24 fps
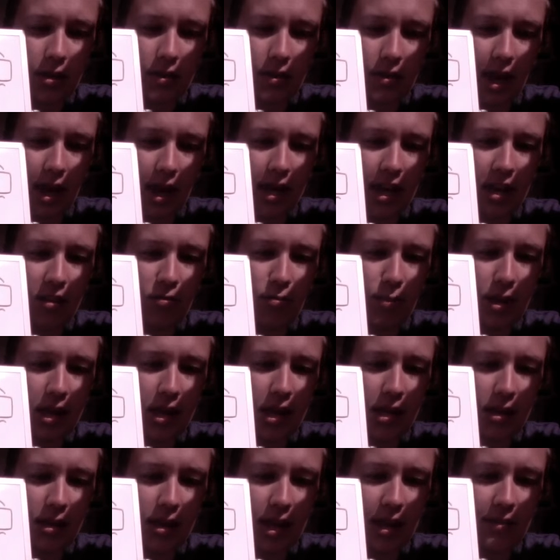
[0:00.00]
That gave me
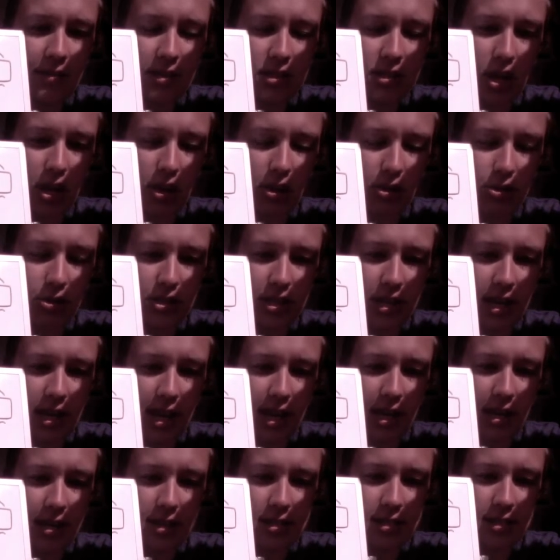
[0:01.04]

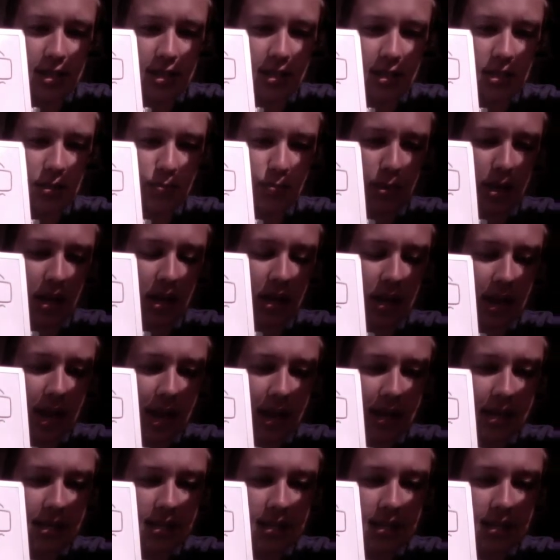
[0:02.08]
$11.80, but I can't